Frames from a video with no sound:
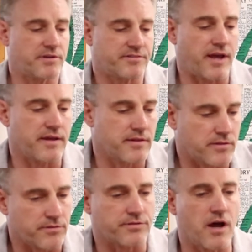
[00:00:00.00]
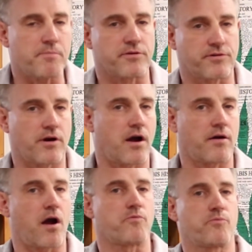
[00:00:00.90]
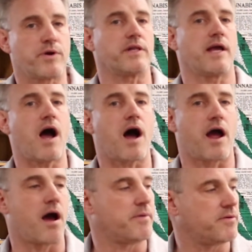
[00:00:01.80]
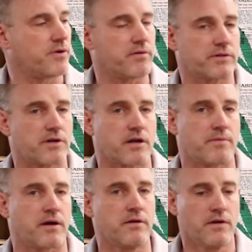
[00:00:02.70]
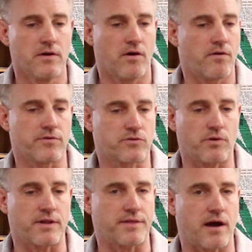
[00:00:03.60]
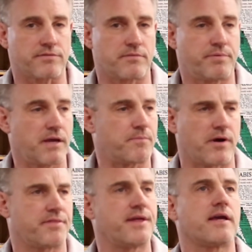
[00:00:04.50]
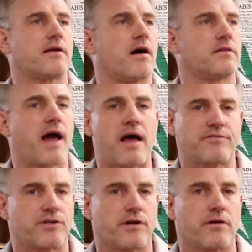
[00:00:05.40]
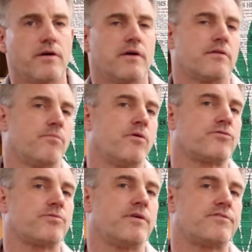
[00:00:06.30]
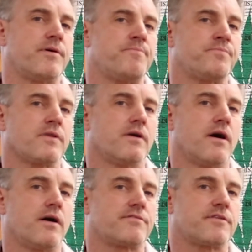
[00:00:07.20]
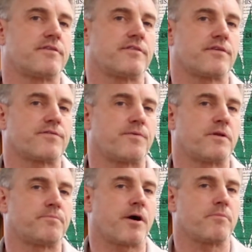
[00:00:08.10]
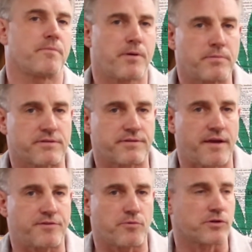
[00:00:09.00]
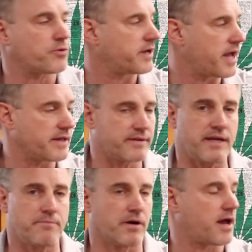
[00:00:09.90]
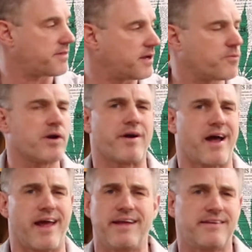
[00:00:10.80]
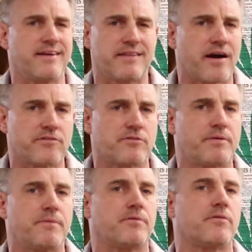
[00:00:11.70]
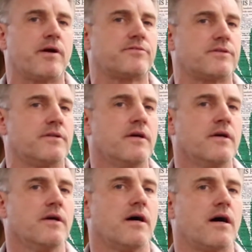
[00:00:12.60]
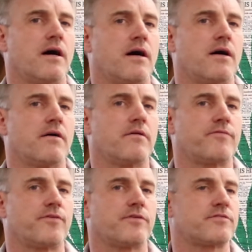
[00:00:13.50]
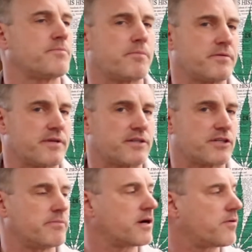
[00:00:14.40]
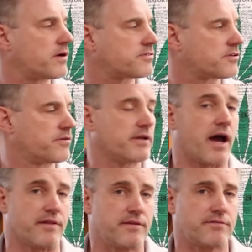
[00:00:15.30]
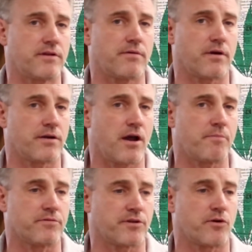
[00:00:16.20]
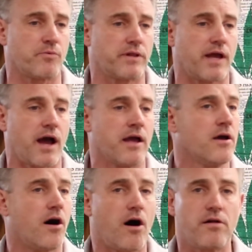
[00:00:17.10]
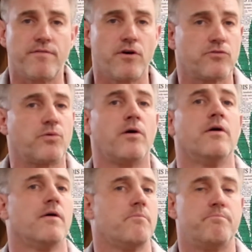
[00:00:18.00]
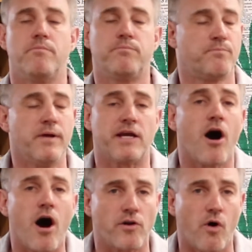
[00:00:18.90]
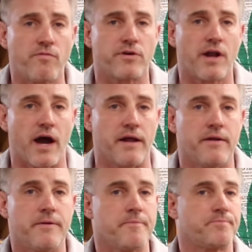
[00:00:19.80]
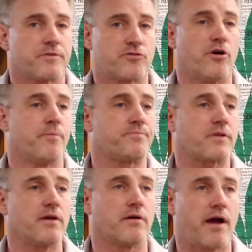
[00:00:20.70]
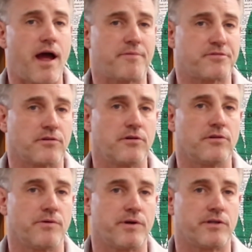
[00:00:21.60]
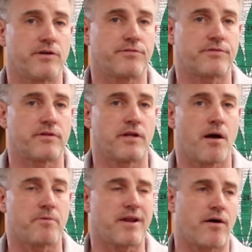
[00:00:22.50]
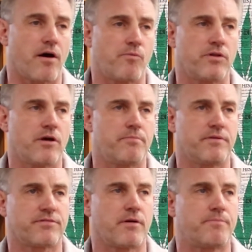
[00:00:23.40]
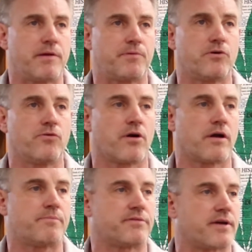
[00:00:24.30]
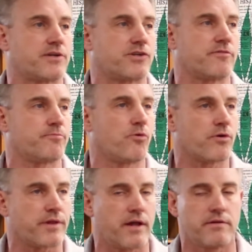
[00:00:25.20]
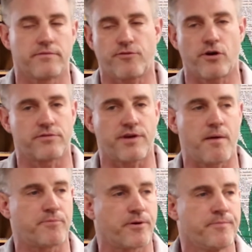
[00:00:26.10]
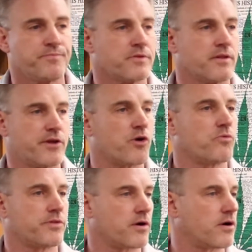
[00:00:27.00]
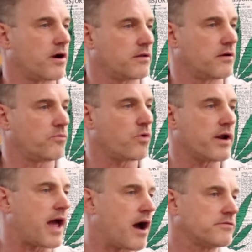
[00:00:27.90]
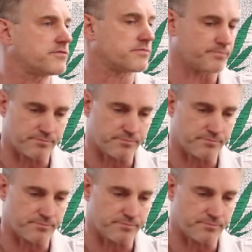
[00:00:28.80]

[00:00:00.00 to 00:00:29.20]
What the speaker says: just saying that those numbers are really high. I mean, we were talking about over 20,000 people. I think last year, the most recent statistics from the Department of Public Safety were 2018, but I think we were at 18,000 people arrested for simple possession of marijuana. So yeah, these are numbers that are really high. All of those will be gone overnight. So it'll absolutely reduce the number. Now, will there be some people who are in possession of more than, for example, they're 1 ounce,